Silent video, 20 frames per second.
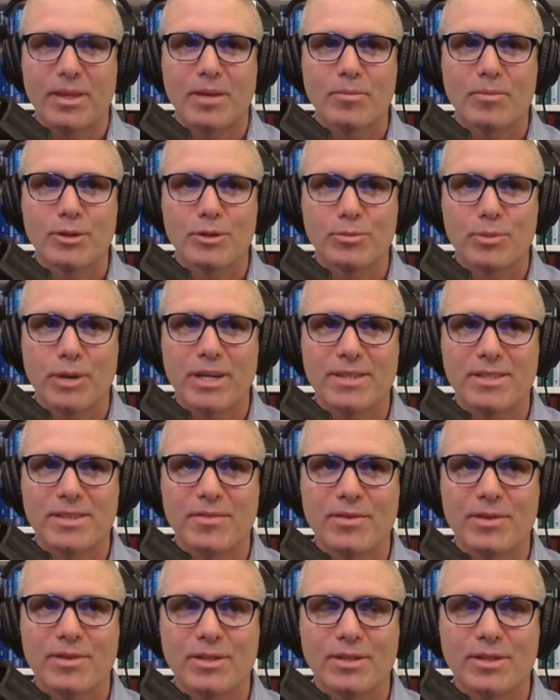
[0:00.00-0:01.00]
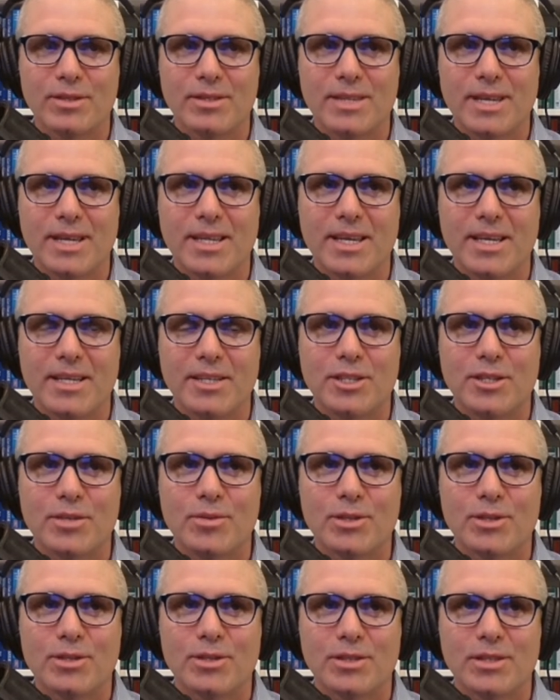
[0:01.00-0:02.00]
perspective because you said that she
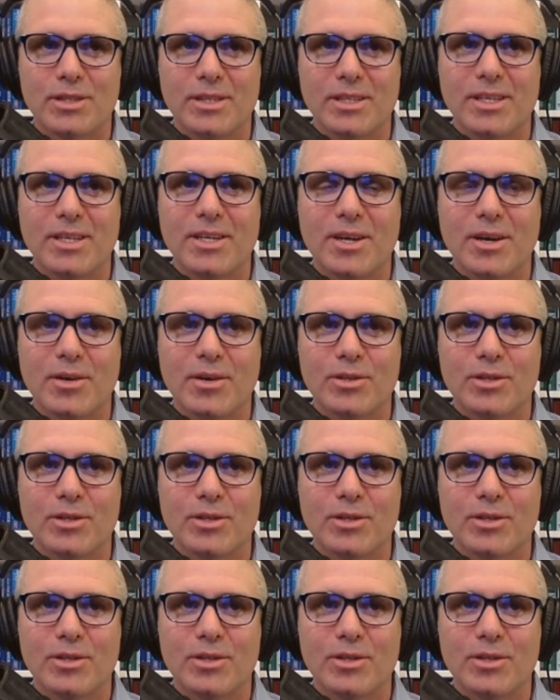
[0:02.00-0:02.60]
was you know,